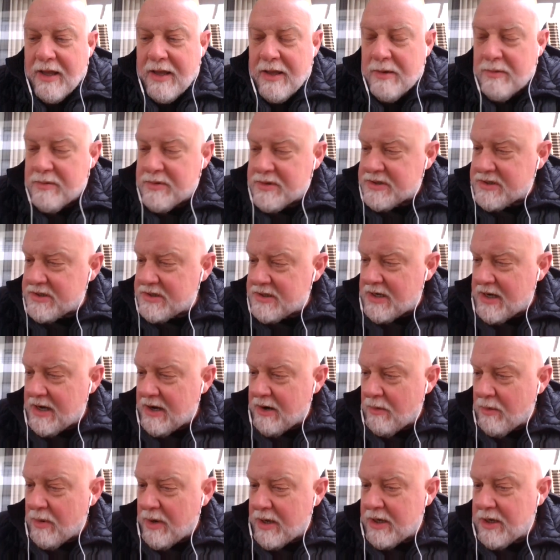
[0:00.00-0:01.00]
It was
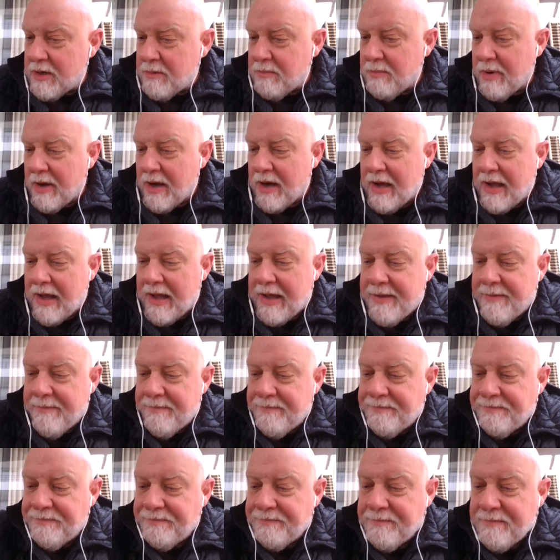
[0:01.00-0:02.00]
narrated by
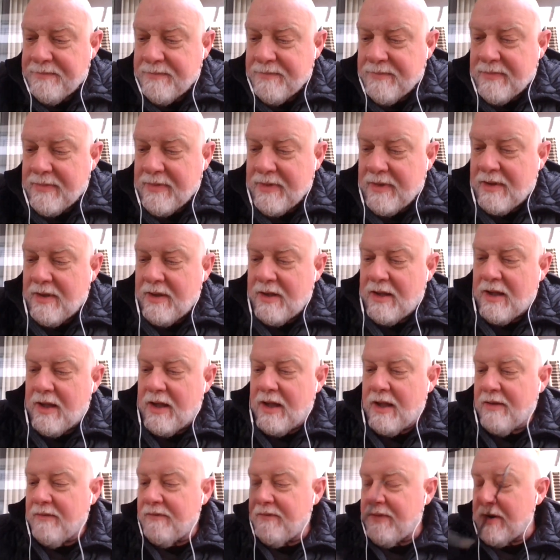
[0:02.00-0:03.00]

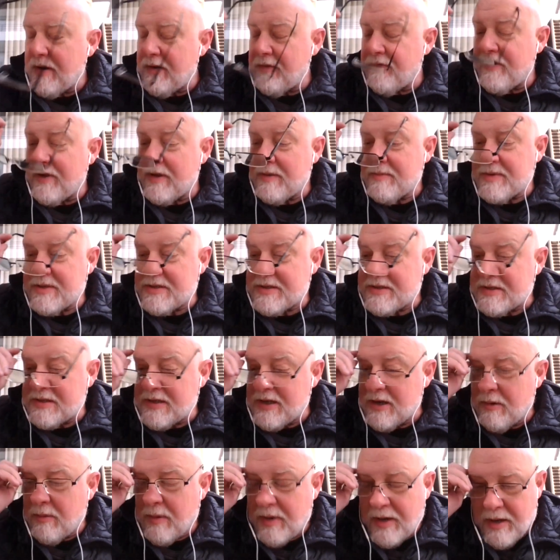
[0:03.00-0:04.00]
a very famous
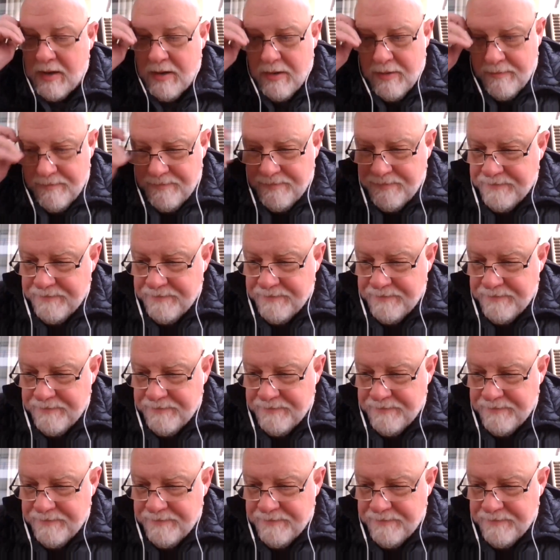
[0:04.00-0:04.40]
narrator